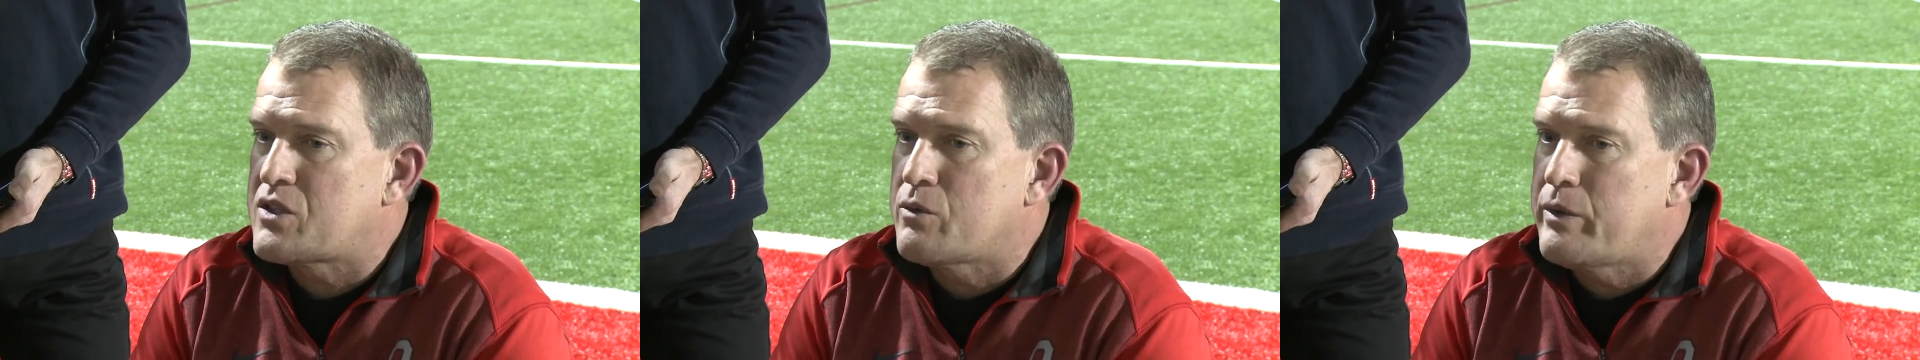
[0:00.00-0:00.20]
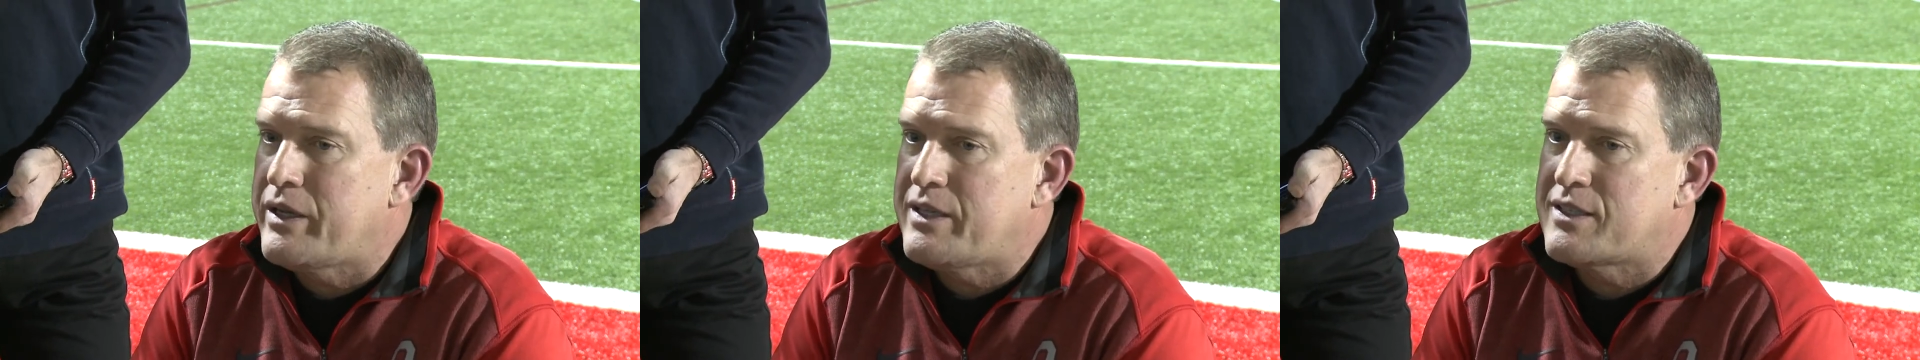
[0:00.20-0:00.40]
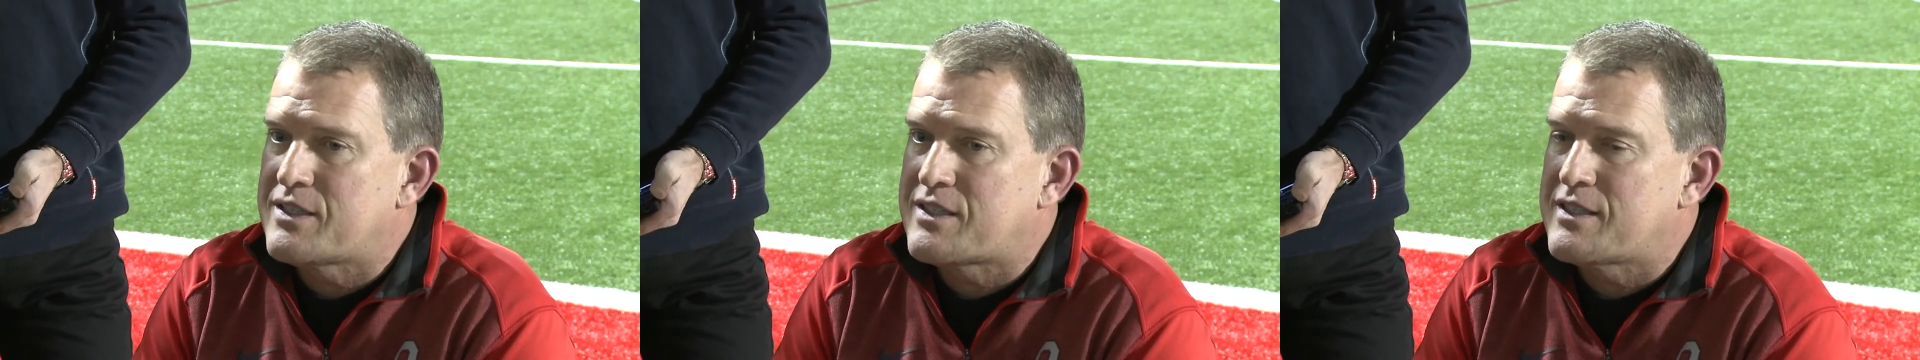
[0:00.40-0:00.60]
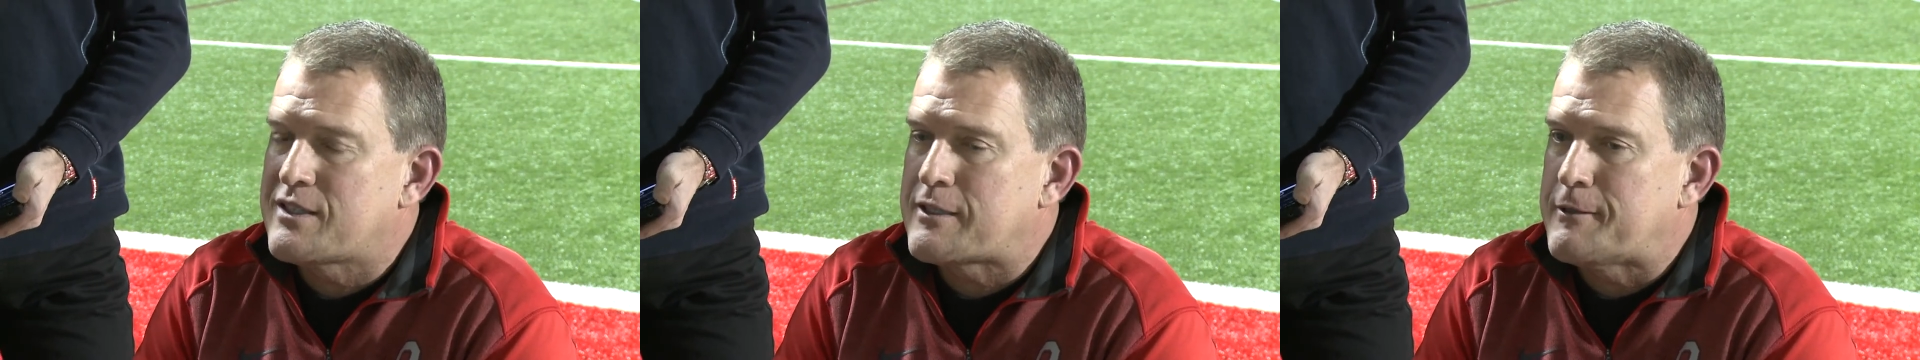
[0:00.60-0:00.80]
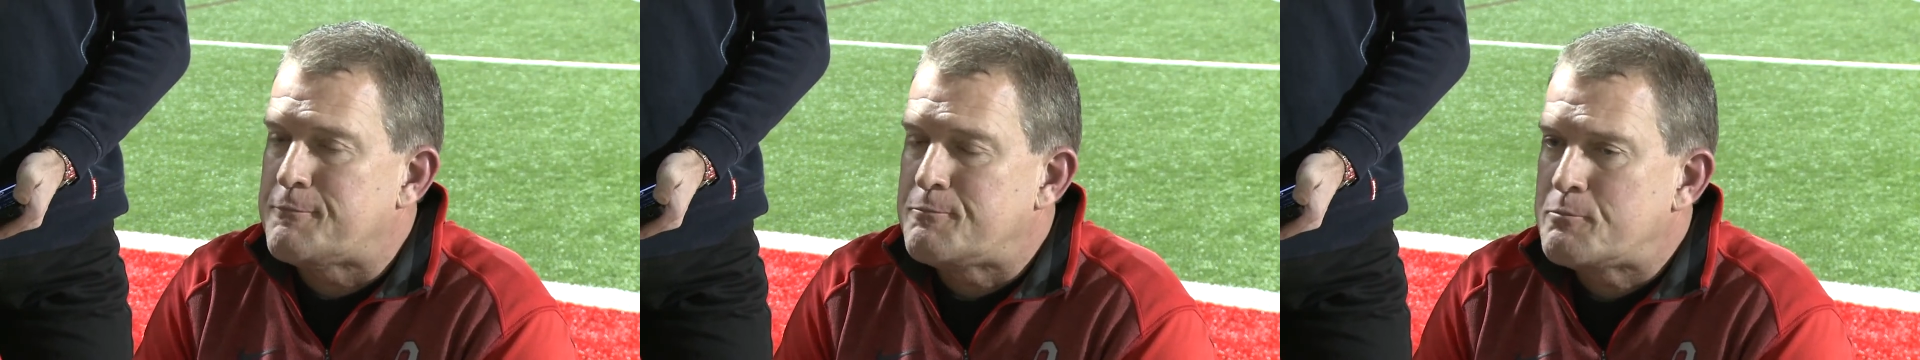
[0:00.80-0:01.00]
and
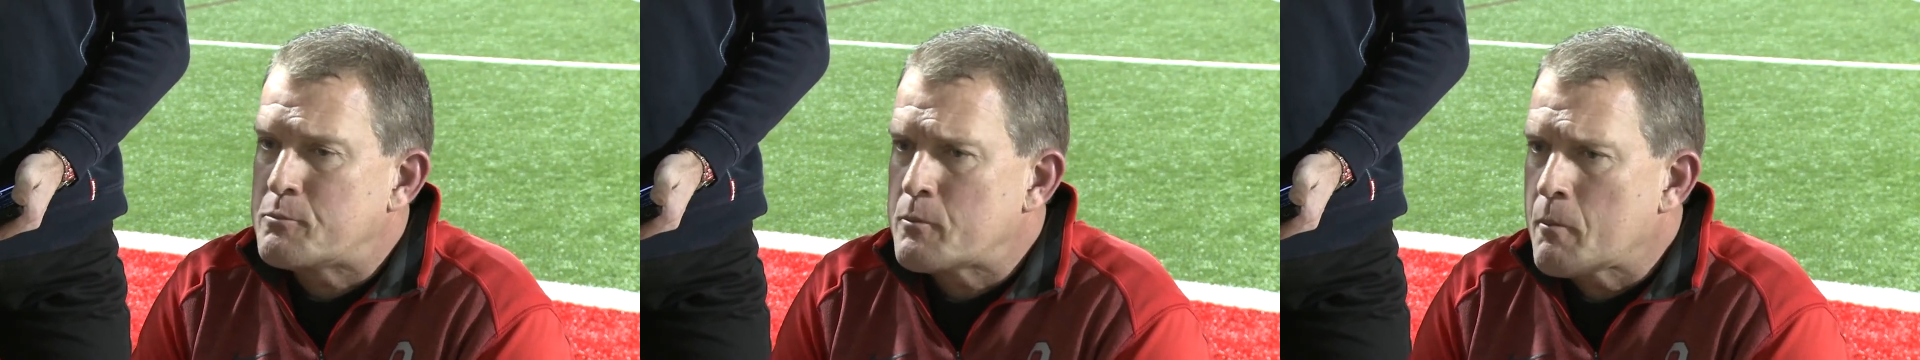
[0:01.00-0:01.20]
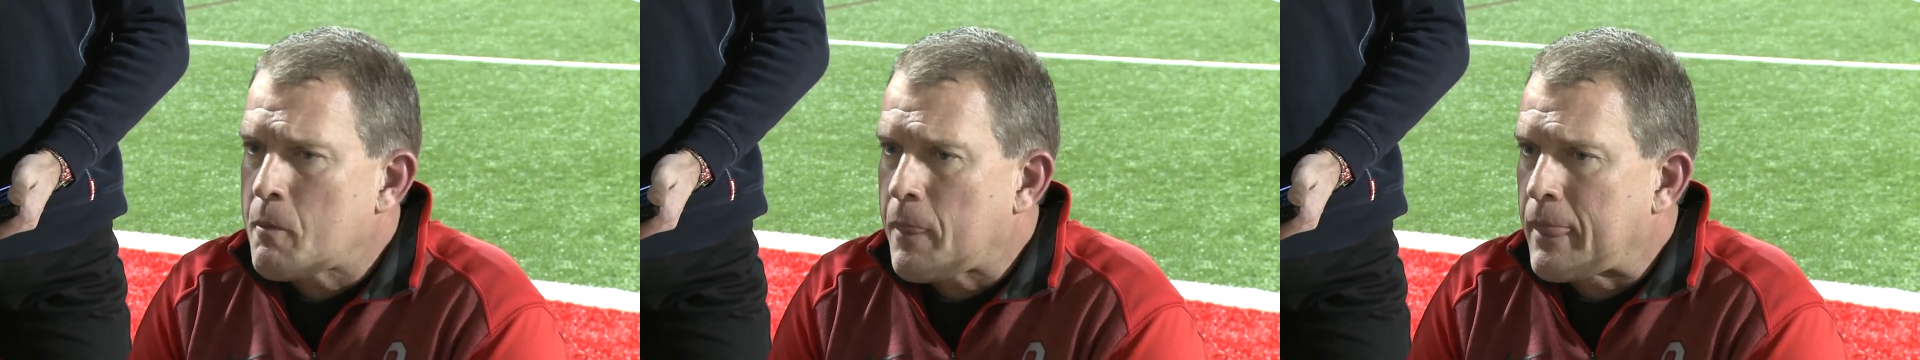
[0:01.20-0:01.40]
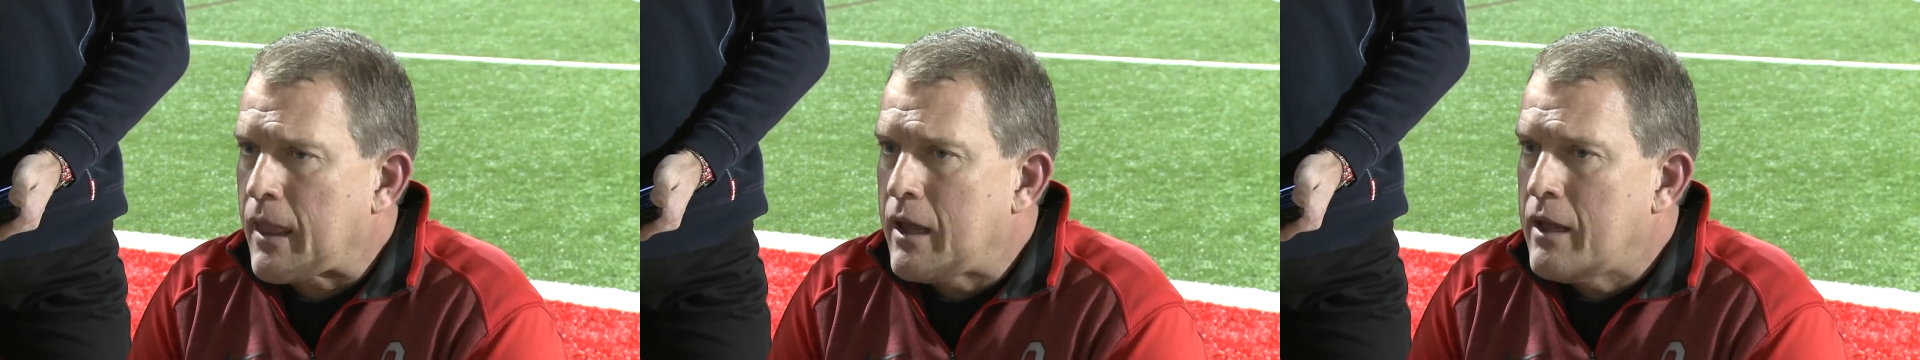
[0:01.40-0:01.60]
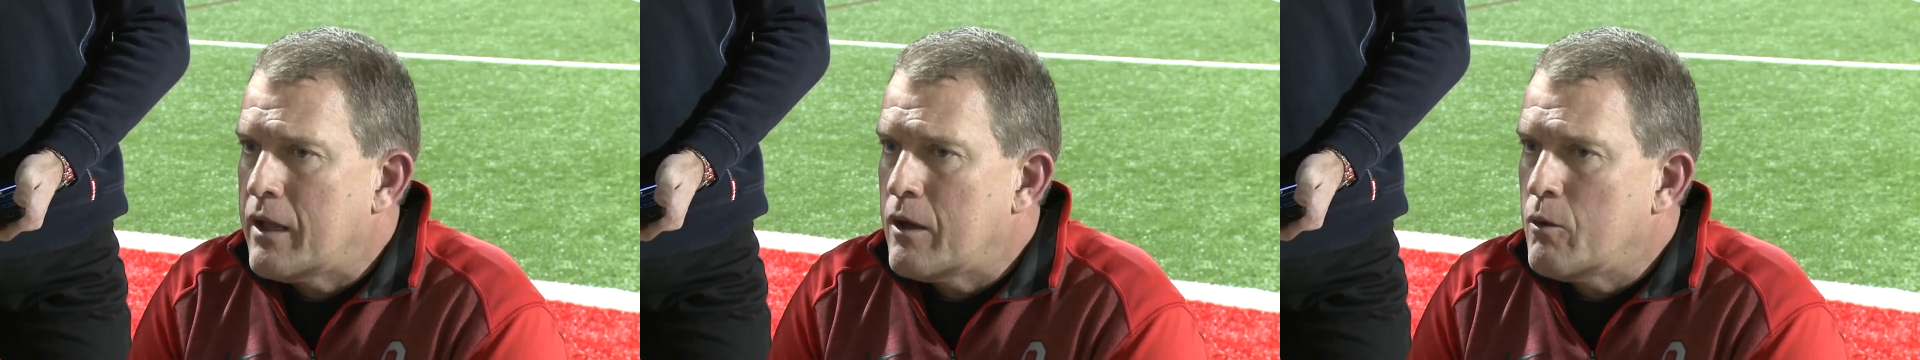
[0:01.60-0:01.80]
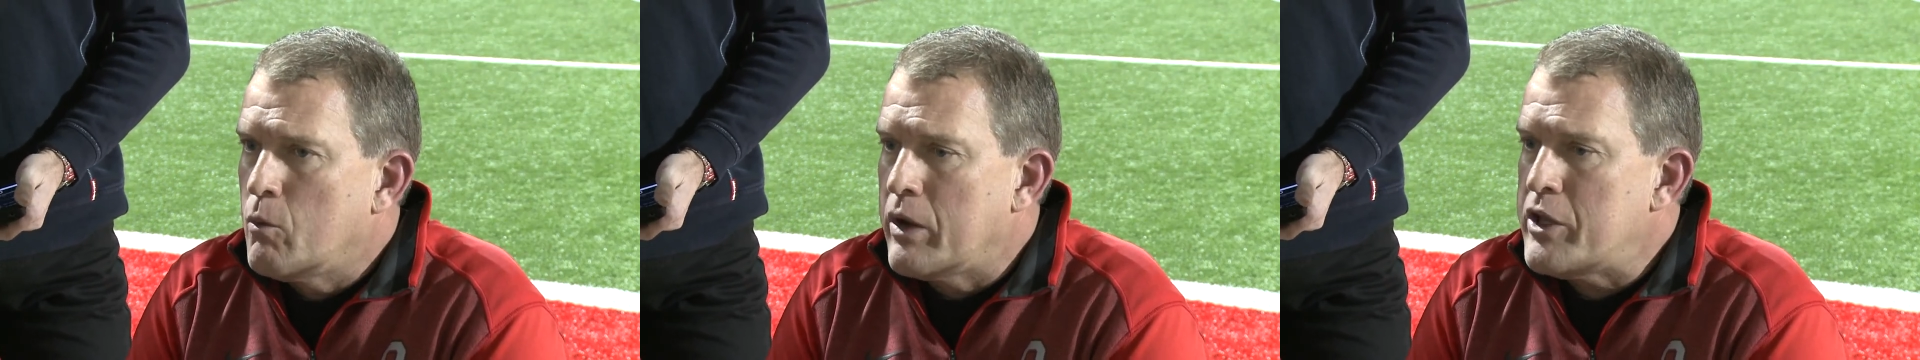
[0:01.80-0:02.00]
weaknesses and
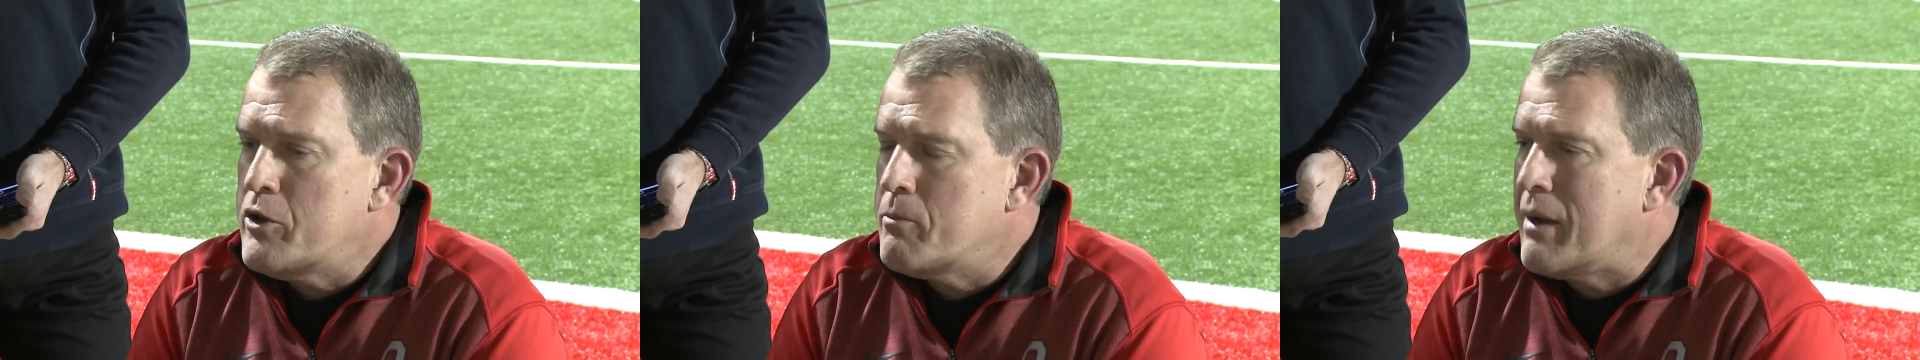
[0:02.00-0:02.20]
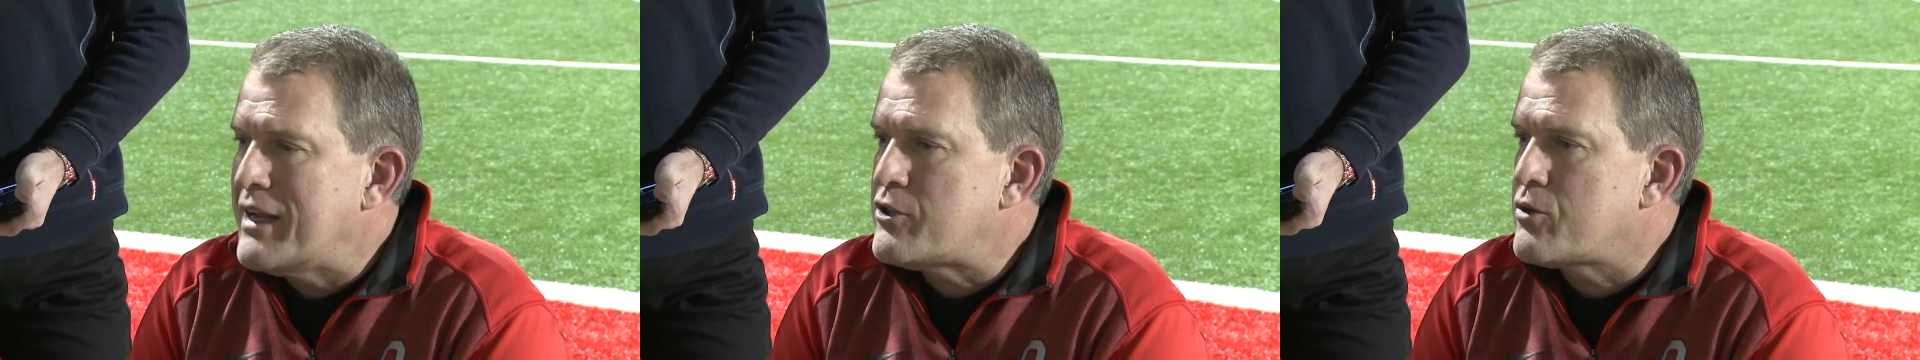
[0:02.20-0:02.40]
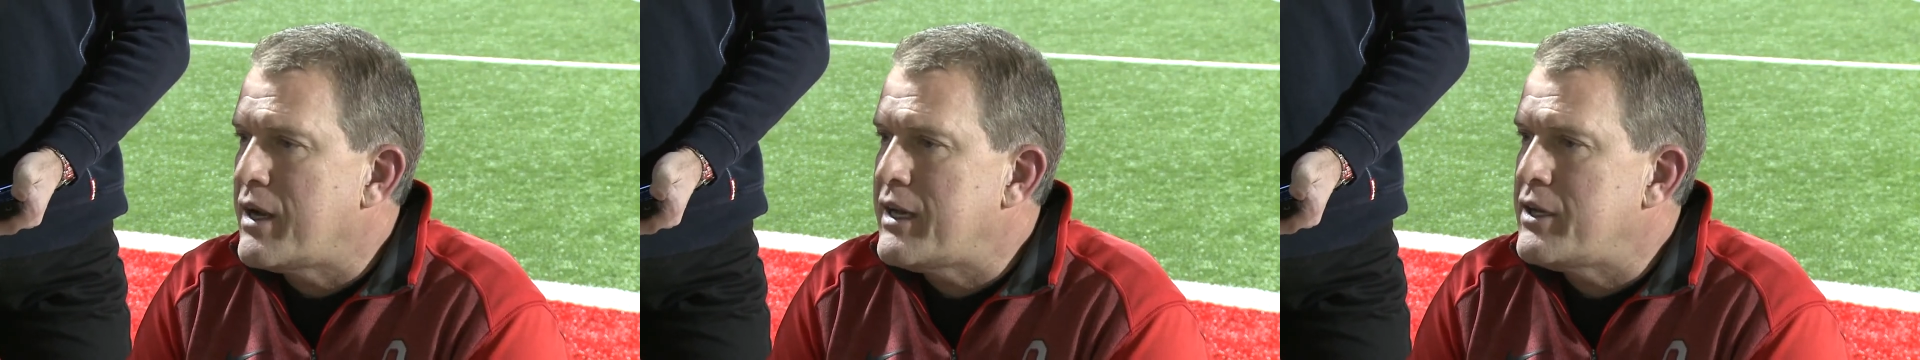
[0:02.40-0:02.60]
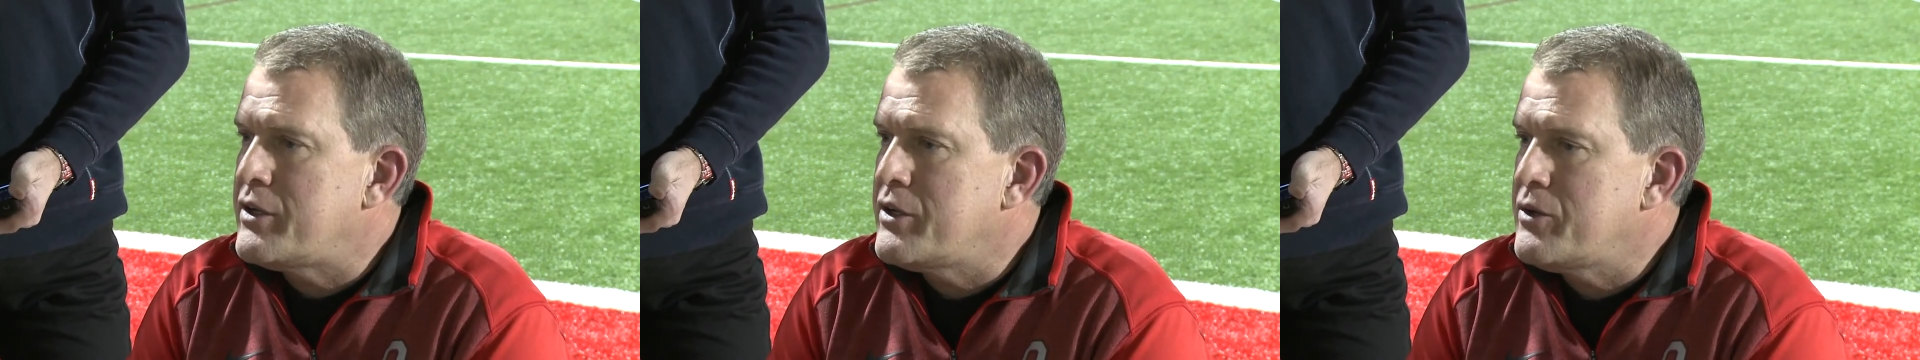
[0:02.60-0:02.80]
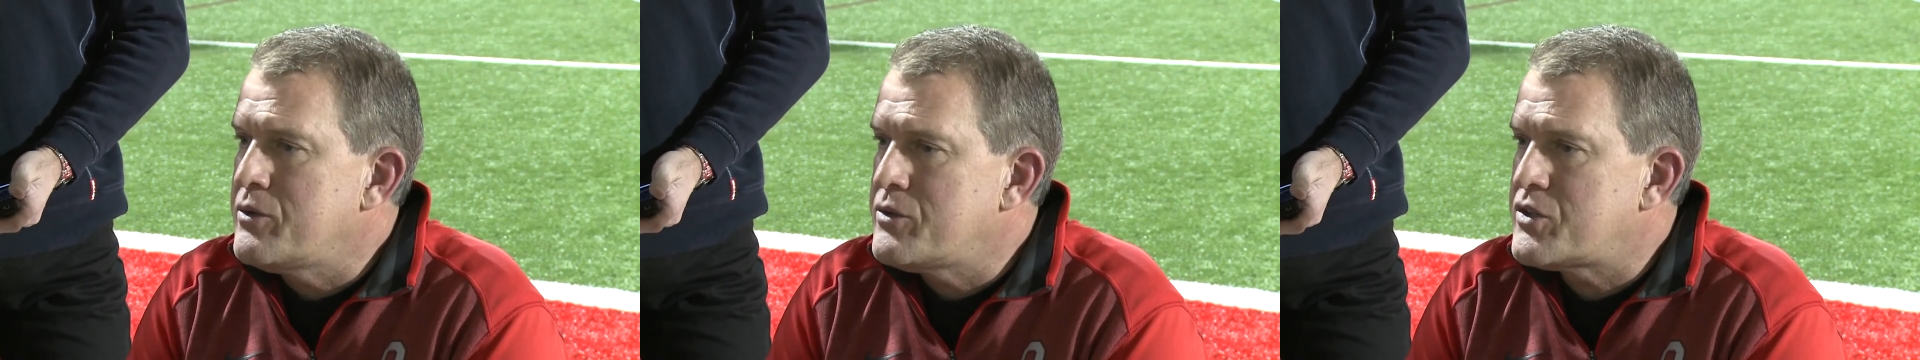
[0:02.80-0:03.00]
what you might try to do.